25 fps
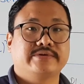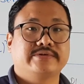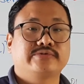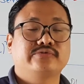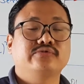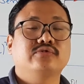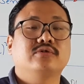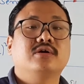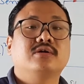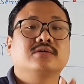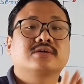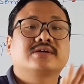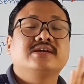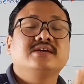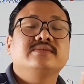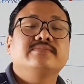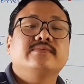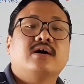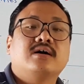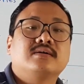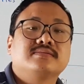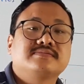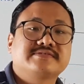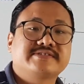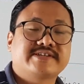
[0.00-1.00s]
to give
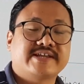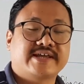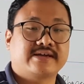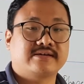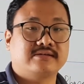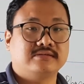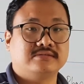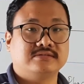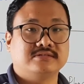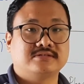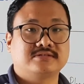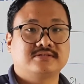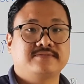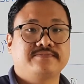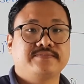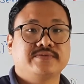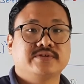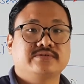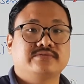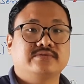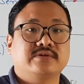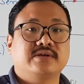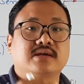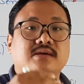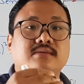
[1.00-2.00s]
obstacles.
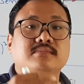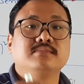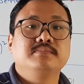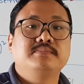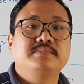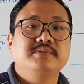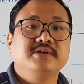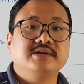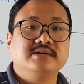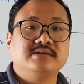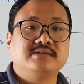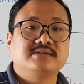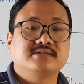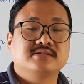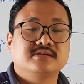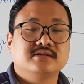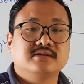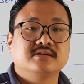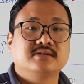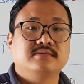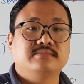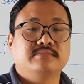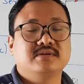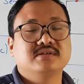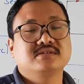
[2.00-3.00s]
So impedes
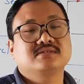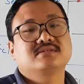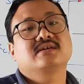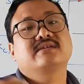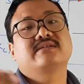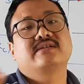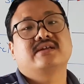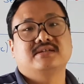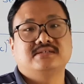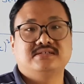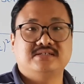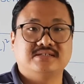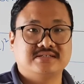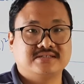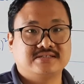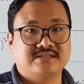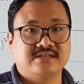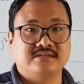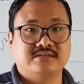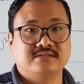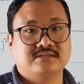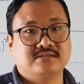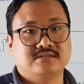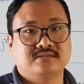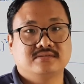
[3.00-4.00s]
means the
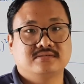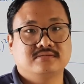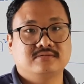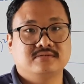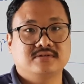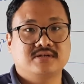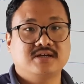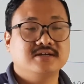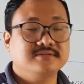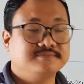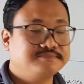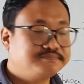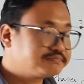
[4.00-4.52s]
resistance. Okay,